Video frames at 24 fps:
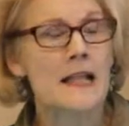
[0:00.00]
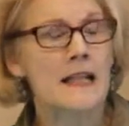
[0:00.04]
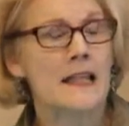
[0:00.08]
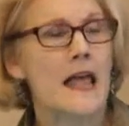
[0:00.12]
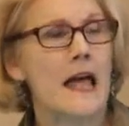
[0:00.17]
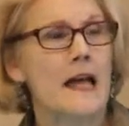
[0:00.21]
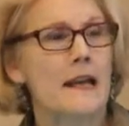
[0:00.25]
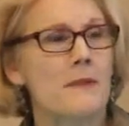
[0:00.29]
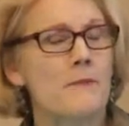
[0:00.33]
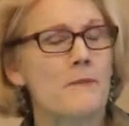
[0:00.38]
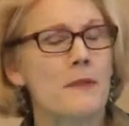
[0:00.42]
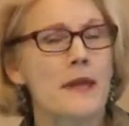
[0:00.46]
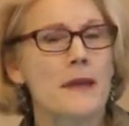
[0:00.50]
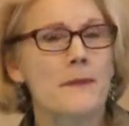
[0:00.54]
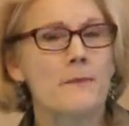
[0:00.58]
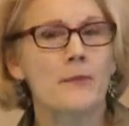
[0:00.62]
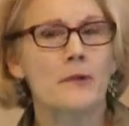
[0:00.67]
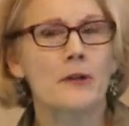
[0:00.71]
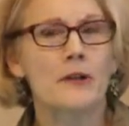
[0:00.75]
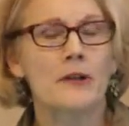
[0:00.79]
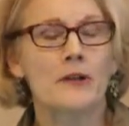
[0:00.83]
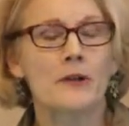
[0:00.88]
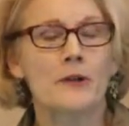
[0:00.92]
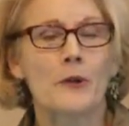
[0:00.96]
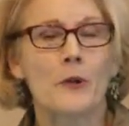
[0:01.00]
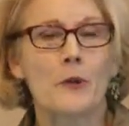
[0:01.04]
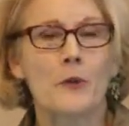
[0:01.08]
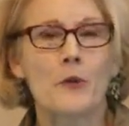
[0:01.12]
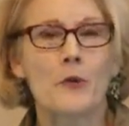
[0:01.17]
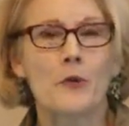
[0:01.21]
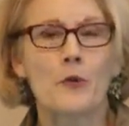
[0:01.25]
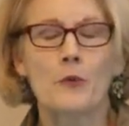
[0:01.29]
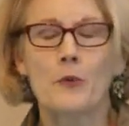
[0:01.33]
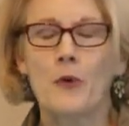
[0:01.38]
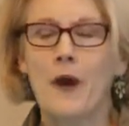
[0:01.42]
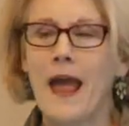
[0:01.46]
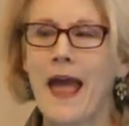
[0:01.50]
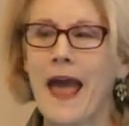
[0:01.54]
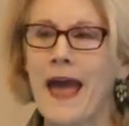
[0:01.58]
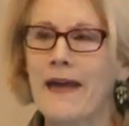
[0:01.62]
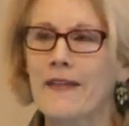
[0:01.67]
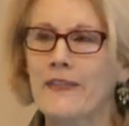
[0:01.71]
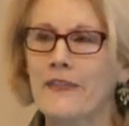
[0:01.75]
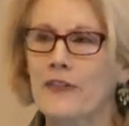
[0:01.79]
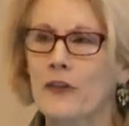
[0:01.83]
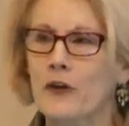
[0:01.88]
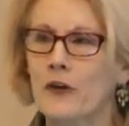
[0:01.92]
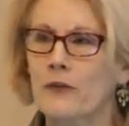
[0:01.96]
A lot of people who were
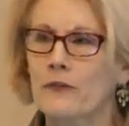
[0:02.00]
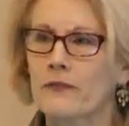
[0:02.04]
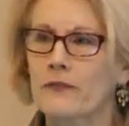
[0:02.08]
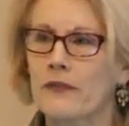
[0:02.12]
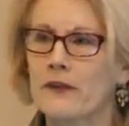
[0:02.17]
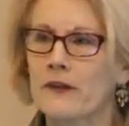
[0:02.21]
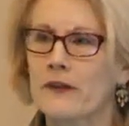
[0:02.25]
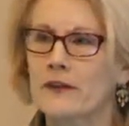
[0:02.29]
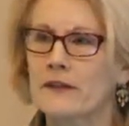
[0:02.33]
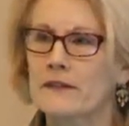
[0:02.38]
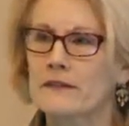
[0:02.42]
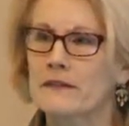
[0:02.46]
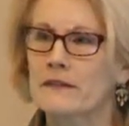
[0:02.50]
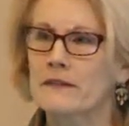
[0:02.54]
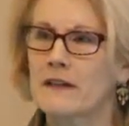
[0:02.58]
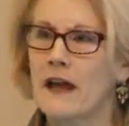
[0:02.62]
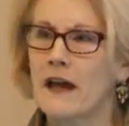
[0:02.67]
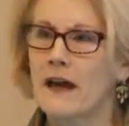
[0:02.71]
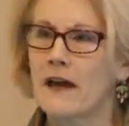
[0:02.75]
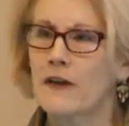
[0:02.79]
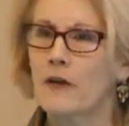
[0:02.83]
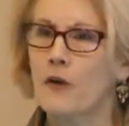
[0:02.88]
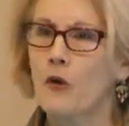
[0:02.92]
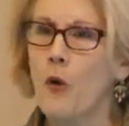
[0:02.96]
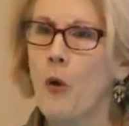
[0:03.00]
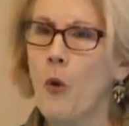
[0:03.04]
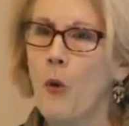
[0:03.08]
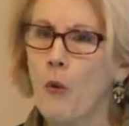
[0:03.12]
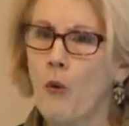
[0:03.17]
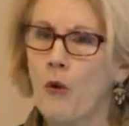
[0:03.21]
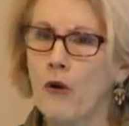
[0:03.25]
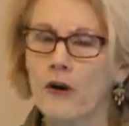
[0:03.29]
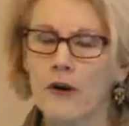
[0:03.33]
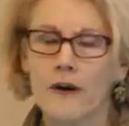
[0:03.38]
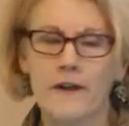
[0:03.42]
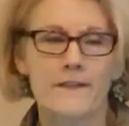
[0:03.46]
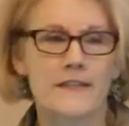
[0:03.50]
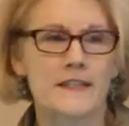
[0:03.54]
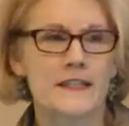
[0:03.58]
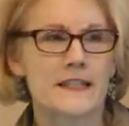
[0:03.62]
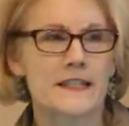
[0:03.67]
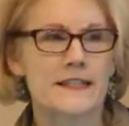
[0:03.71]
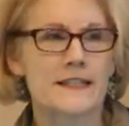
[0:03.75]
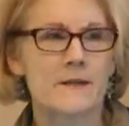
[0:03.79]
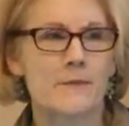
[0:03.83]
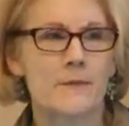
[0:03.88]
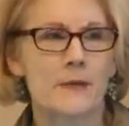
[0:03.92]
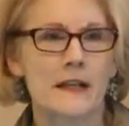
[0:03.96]
at the, the uh, core of the
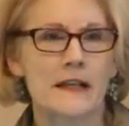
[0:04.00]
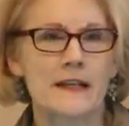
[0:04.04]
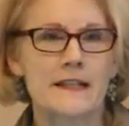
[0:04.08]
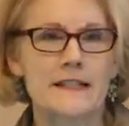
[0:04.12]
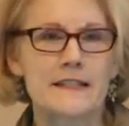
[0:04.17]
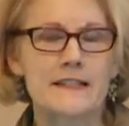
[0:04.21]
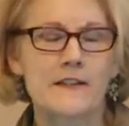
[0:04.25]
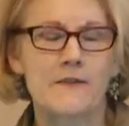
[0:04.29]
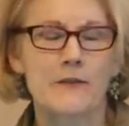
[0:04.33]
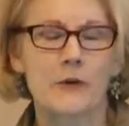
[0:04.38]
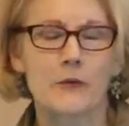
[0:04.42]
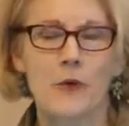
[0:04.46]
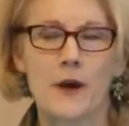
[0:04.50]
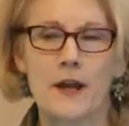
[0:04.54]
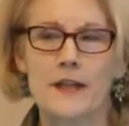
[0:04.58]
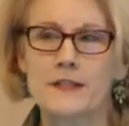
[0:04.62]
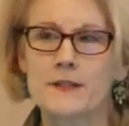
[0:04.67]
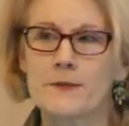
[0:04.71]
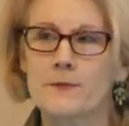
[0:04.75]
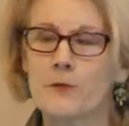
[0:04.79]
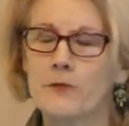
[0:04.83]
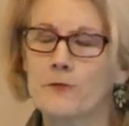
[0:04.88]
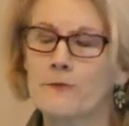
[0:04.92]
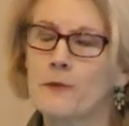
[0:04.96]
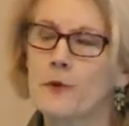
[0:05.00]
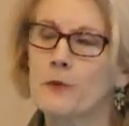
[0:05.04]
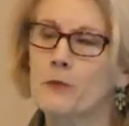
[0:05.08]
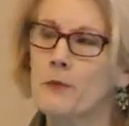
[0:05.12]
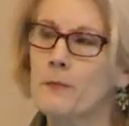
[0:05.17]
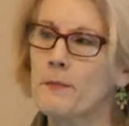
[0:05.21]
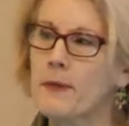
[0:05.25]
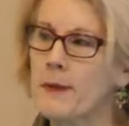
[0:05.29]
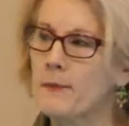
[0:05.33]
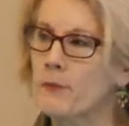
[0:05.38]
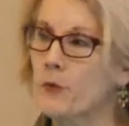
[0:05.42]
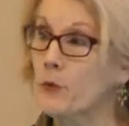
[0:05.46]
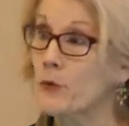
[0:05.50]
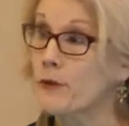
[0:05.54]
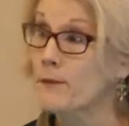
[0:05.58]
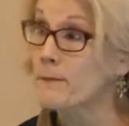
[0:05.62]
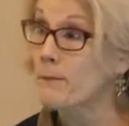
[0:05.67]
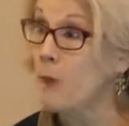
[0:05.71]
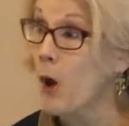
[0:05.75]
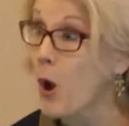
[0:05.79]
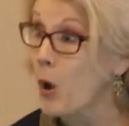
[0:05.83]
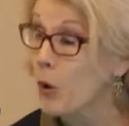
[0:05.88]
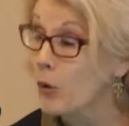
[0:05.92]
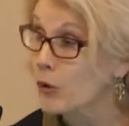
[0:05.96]
disability civil rights movement were people
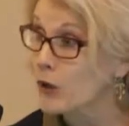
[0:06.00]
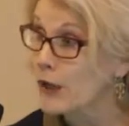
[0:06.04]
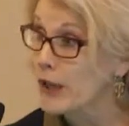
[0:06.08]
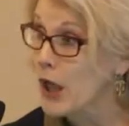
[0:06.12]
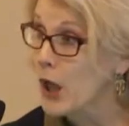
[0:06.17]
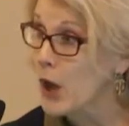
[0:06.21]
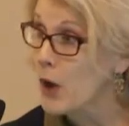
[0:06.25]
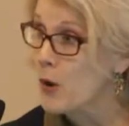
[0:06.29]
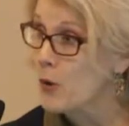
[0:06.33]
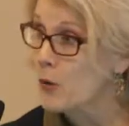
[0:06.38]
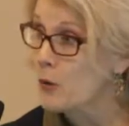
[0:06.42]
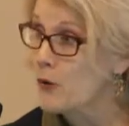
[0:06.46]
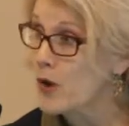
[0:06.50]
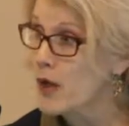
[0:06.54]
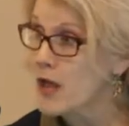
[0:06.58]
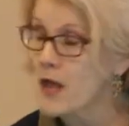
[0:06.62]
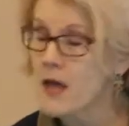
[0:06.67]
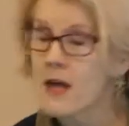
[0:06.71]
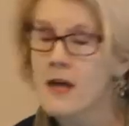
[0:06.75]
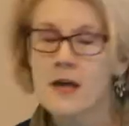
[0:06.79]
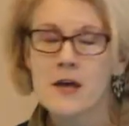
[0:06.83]
with polio,